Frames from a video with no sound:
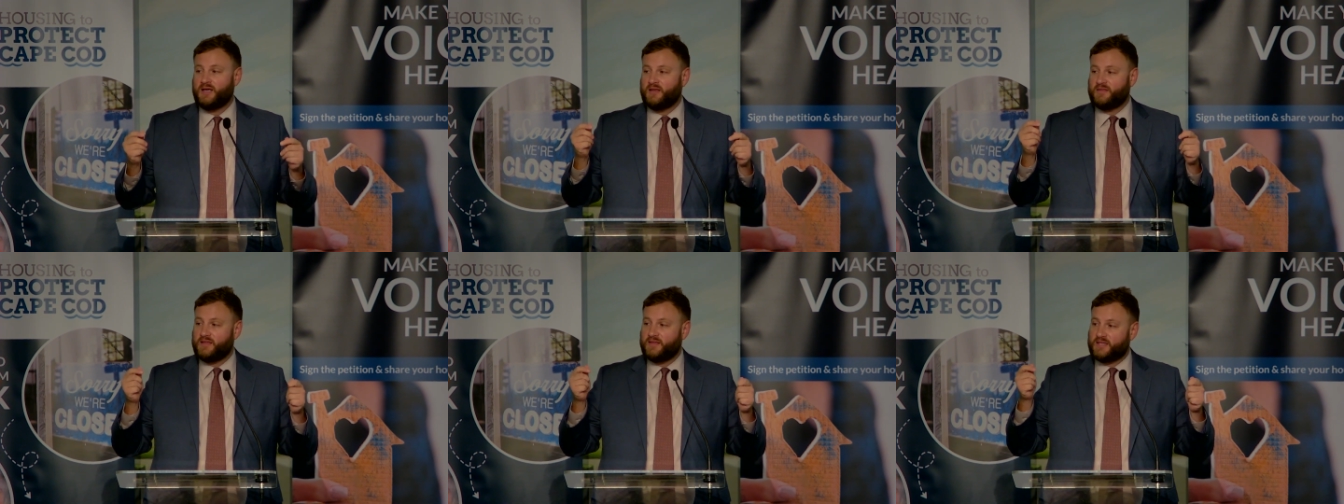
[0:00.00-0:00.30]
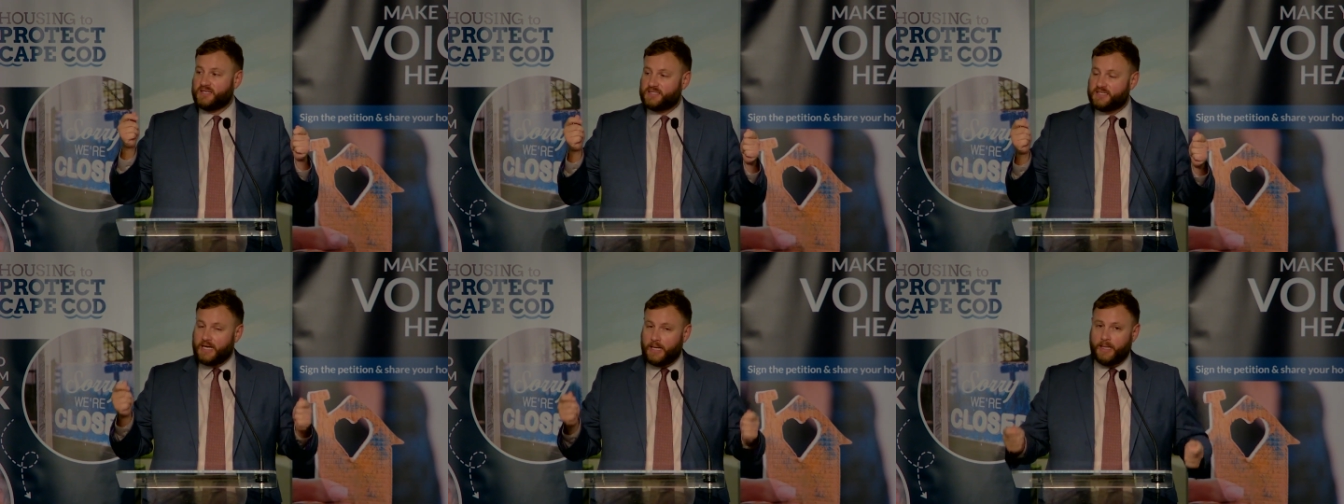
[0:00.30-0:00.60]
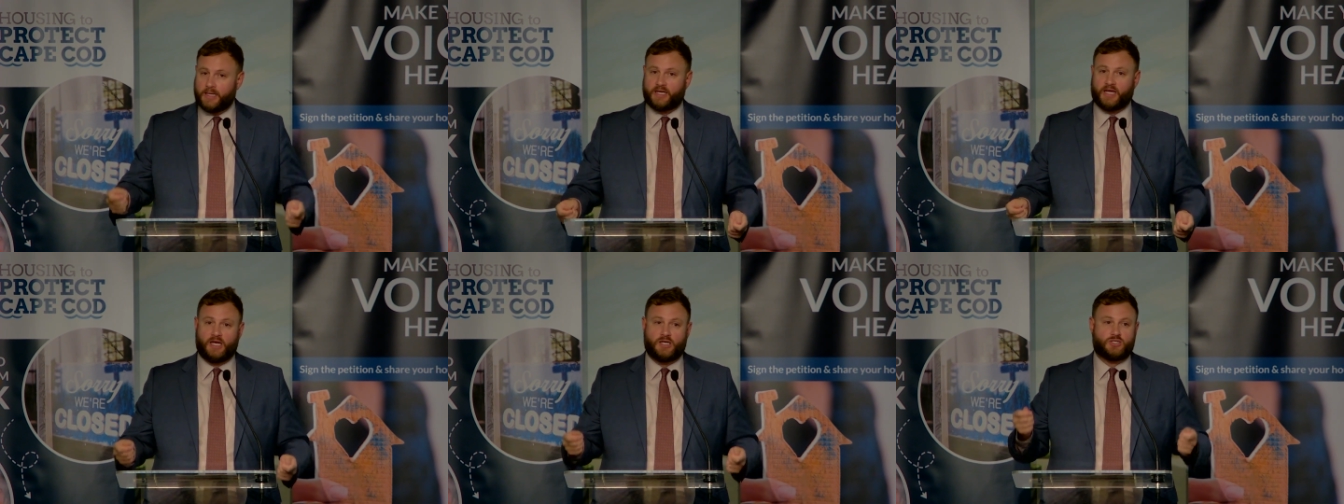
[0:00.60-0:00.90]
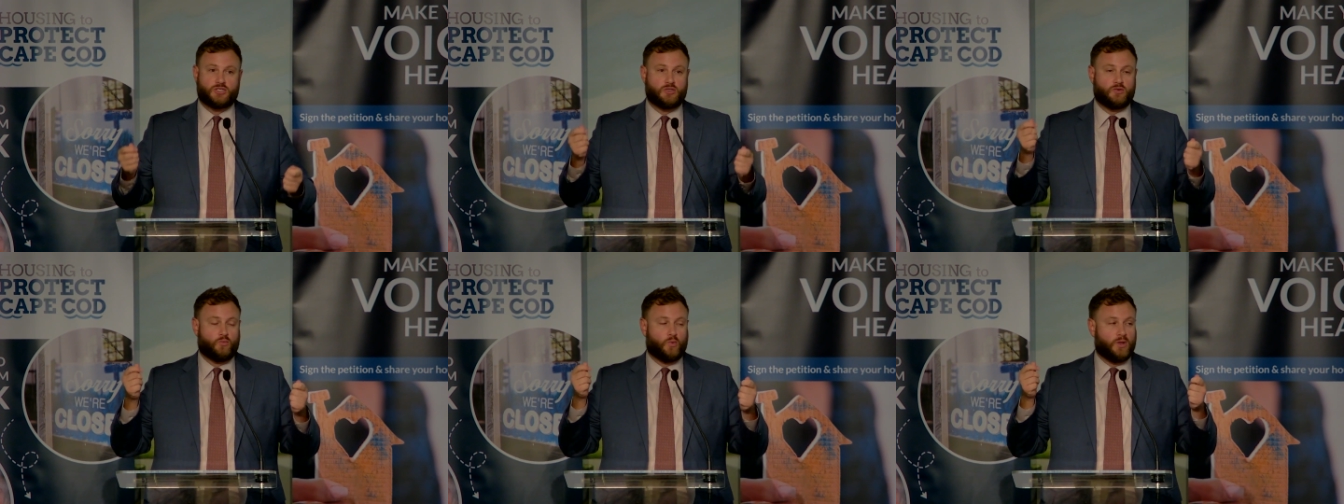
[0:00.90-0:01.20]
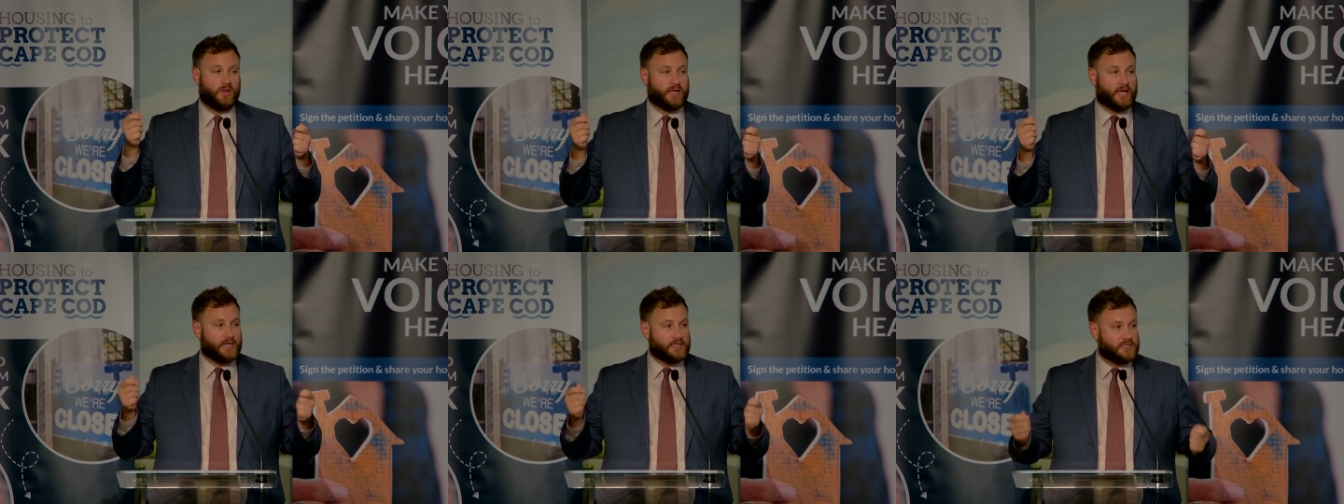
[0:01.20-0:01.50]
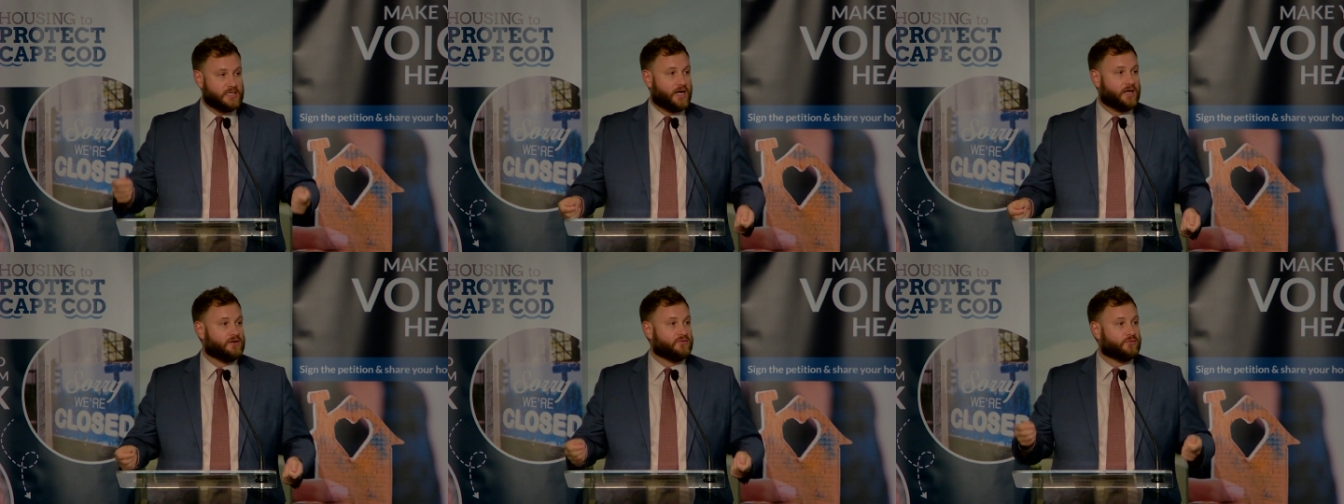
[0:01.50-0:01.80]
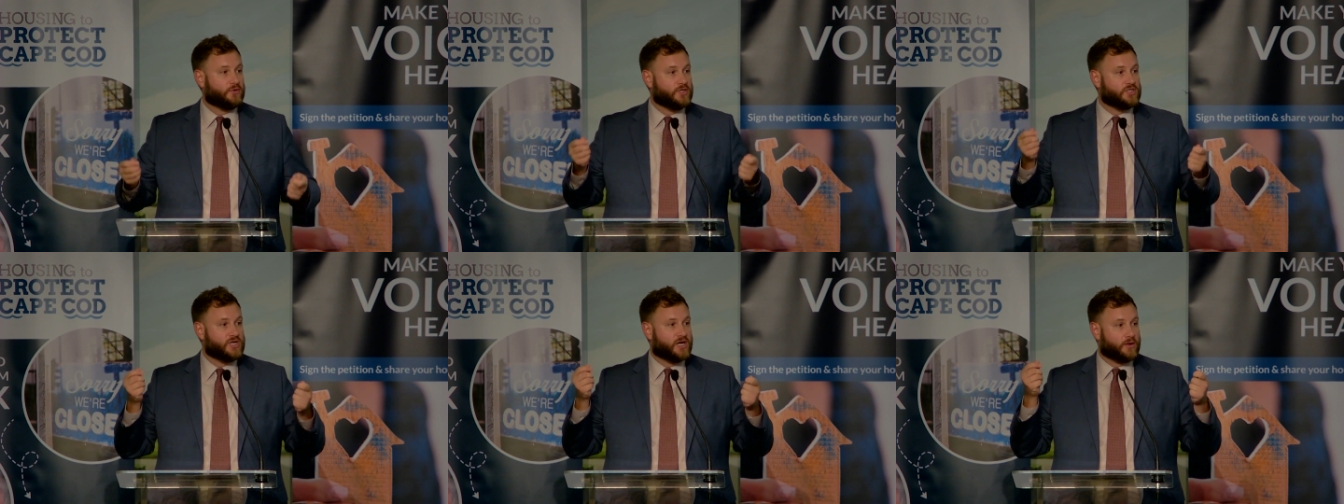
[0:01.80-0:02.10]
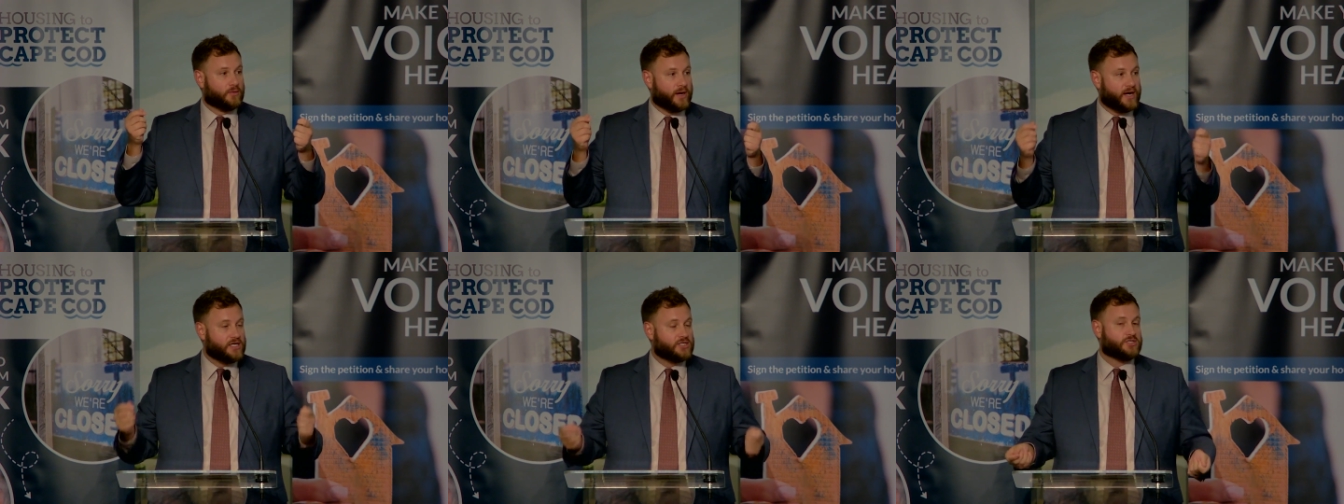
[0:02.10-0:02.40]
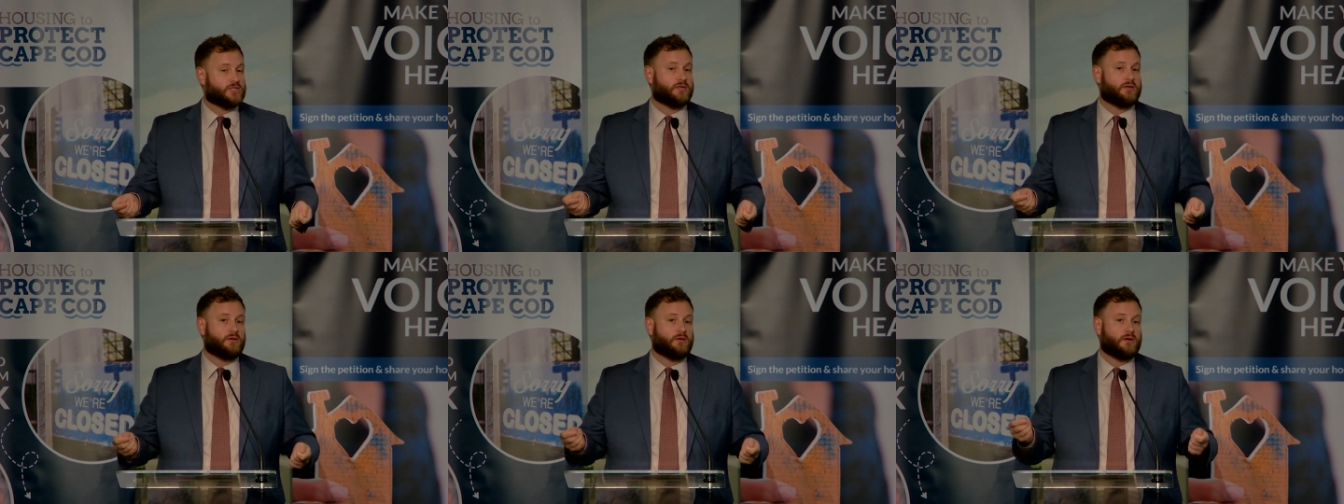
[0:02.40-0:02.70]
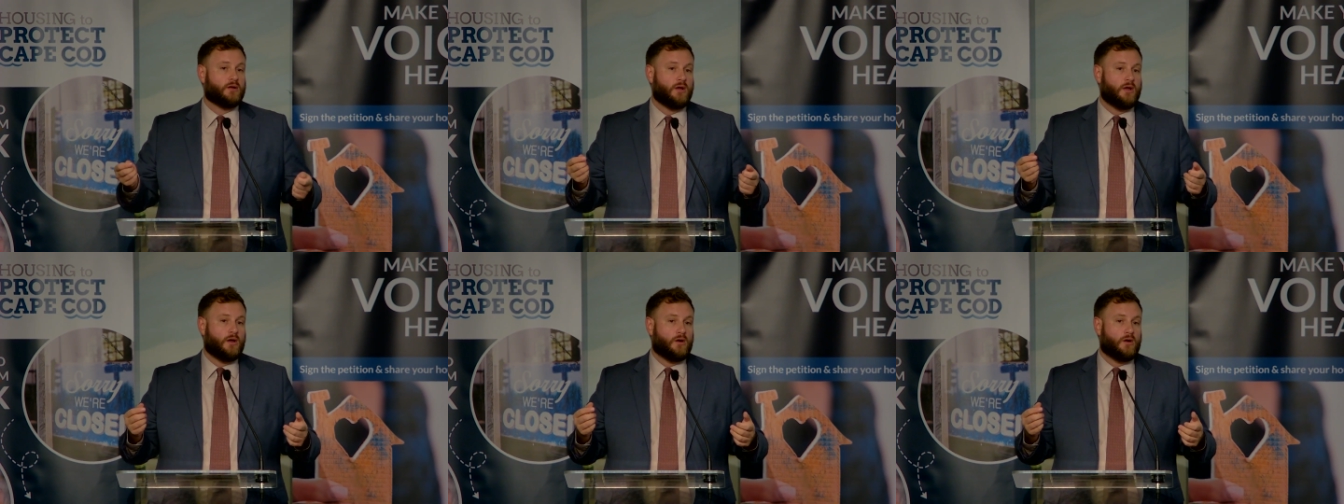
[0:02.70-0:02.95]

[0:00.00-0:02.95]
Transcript: that this delegation will get done for a generation